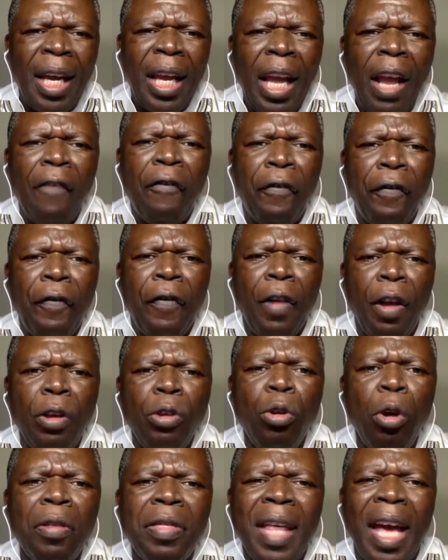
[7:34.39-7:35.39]
if
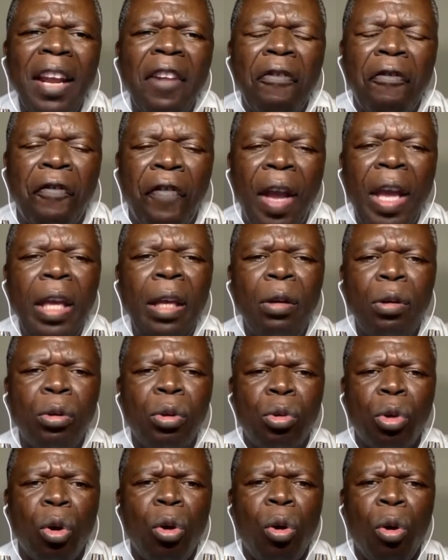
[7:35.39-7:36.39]
you then fail
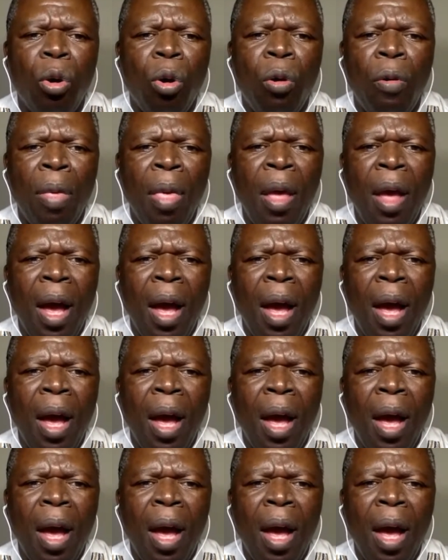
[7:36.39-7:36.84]
to